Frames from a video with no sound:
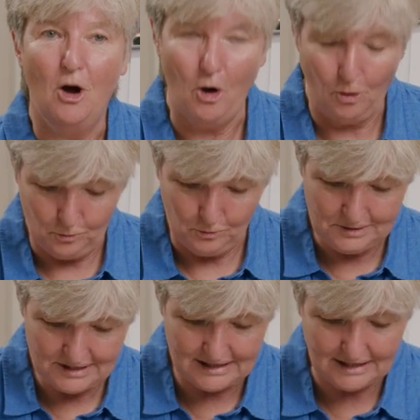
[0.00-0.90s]

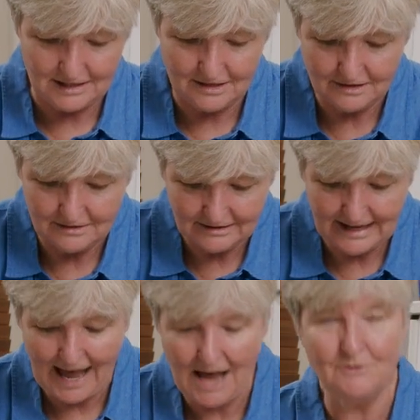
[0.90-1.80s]
holds the
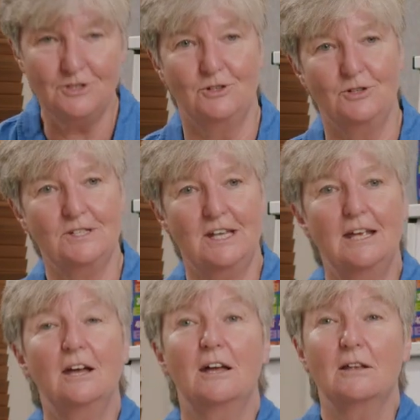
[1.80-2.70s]
counters
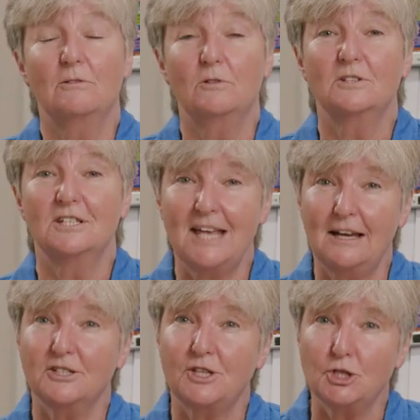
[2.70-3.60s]
to
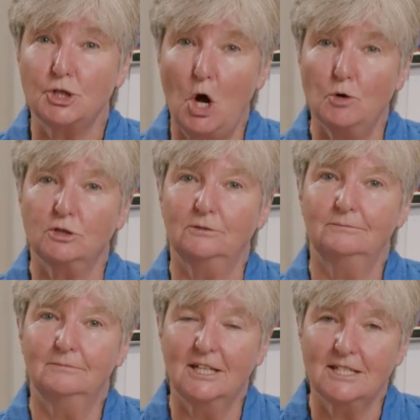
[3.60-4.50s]
tell us the total.
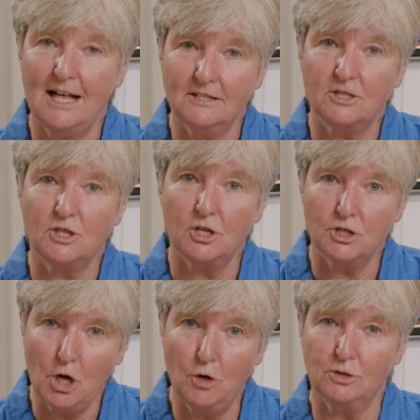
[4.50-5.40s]
It tells us the
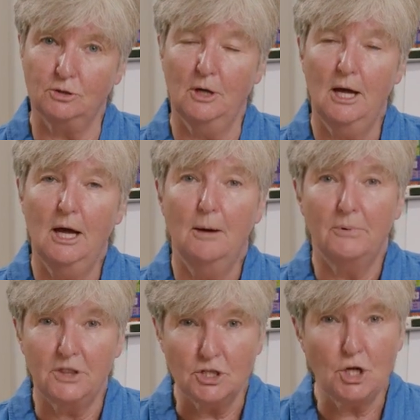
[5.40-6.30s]
total.
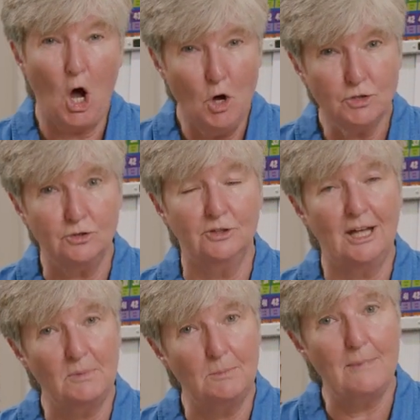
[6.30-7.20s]
But the total
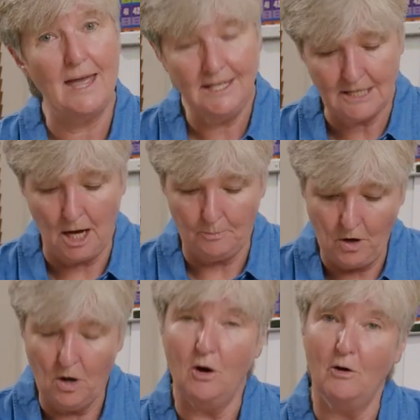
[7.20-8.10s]
can be made
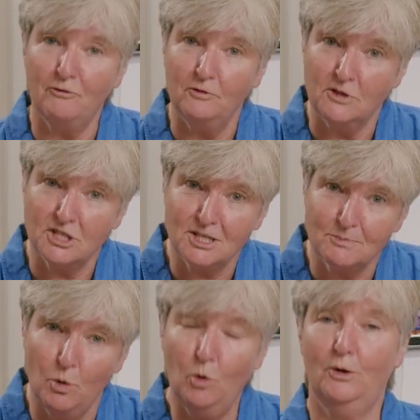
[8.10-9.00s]
up of
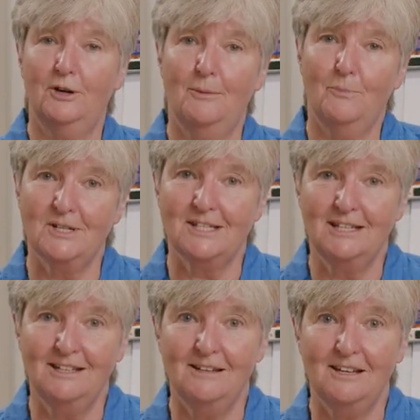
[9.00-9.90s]
smaller numbers
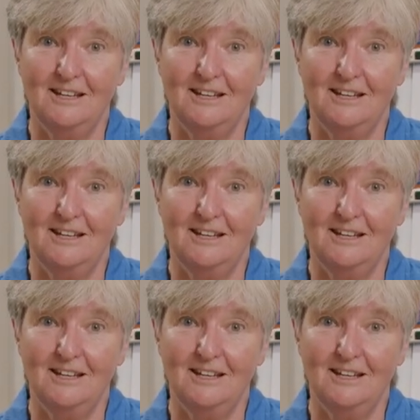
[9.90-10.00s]
in,